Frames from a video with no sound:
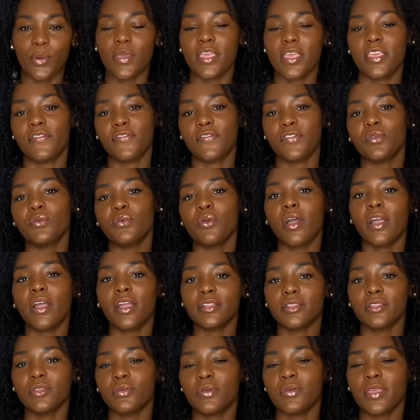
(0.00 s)
If you are
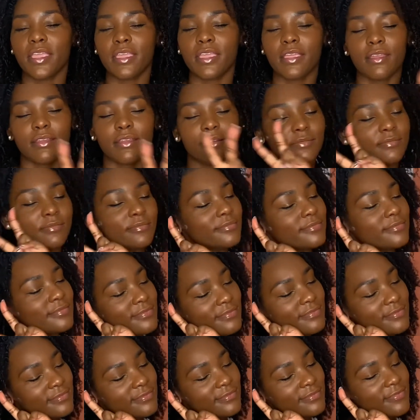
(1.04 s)
new here,
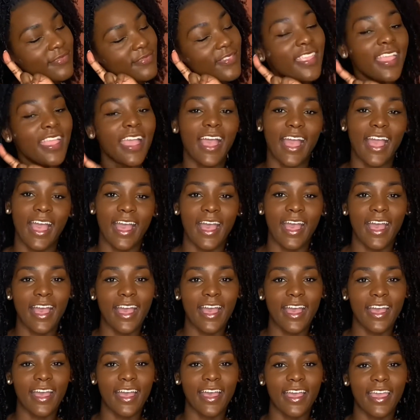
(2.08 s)

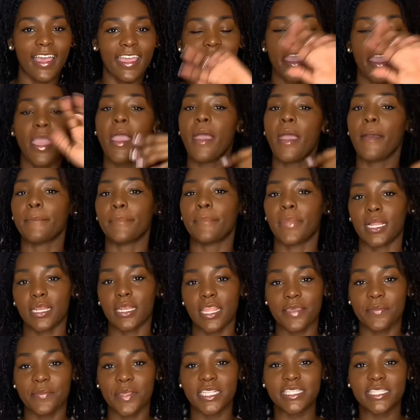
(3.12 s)
hi, my
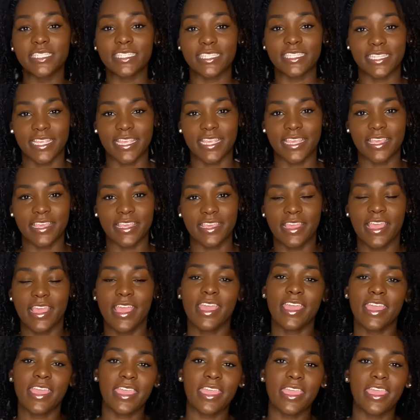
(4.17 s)
name is T,
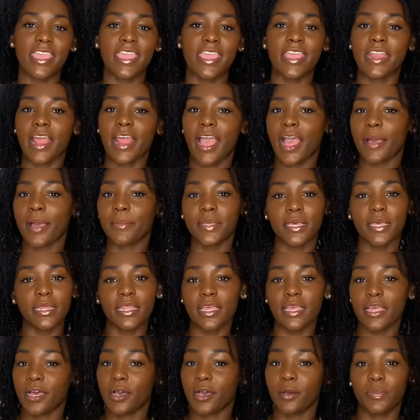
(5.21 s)
and I'm going to
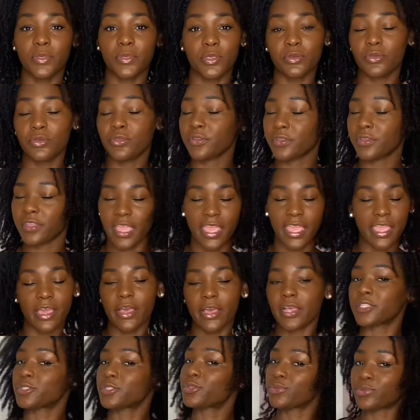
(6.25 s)
help you create
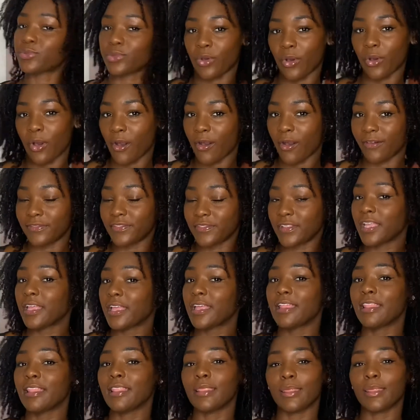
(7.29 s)
a soft
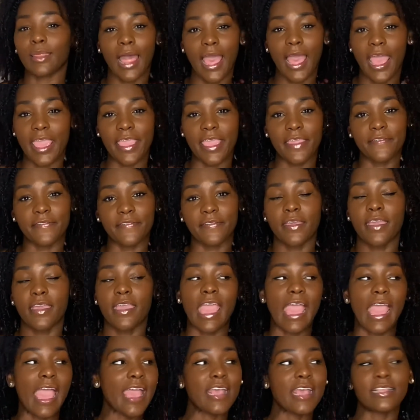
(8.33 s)
life
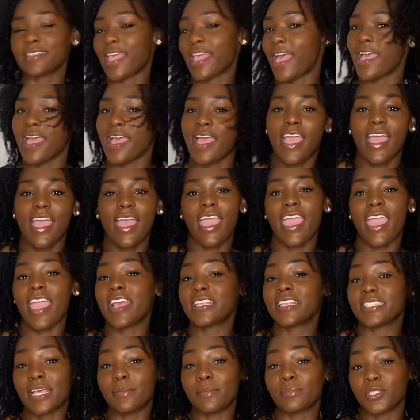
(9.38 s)
as
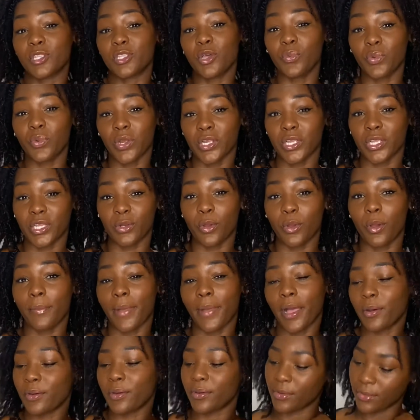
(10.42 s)
I'm still working on
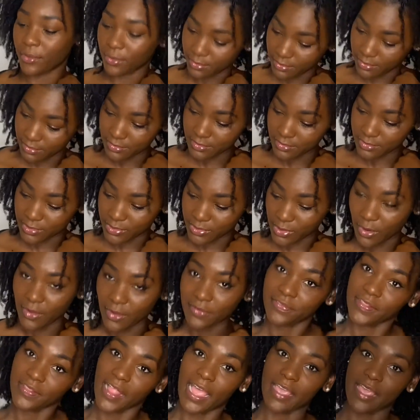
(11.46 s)
my own soft life.